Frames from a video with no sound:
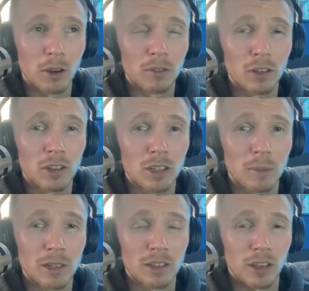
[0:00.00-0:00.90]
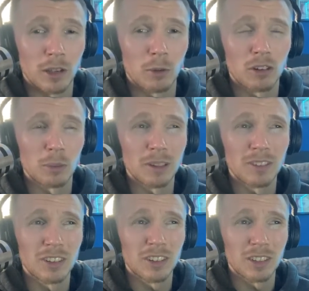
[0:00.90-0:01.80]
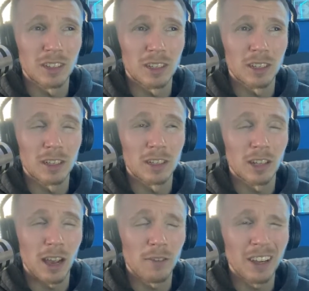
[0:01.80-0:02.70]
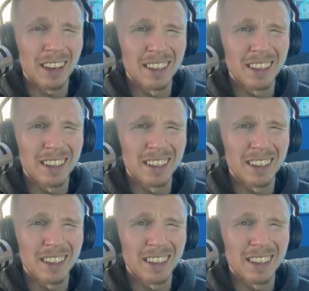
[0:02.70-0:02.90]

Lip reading: of the team in second, which I believe is Getafe?